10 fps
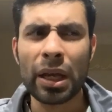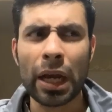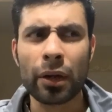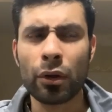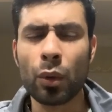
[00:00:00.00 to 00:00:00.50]

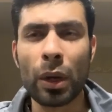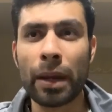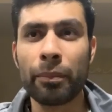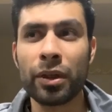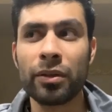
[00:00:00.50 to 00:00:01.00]
I don't know why
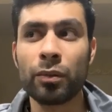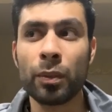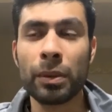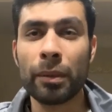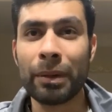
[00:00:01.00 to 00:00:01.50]
a Briton will
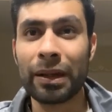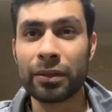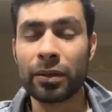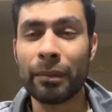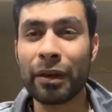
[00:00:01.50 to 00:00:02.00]
be
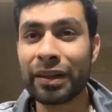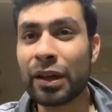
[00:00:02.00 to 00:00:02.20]
biased to America.